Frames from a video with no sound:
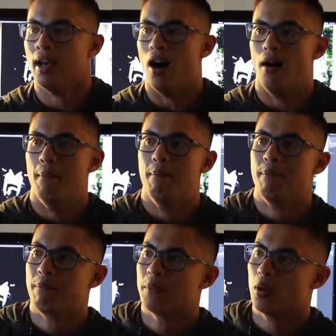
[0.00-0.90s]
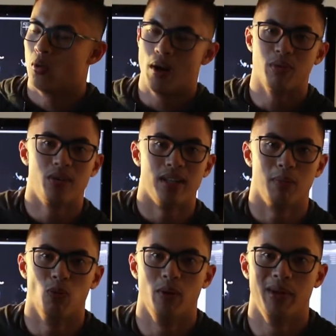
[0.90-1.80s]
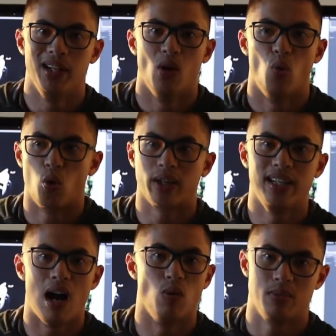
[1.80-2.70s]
When I went to that deployment, working out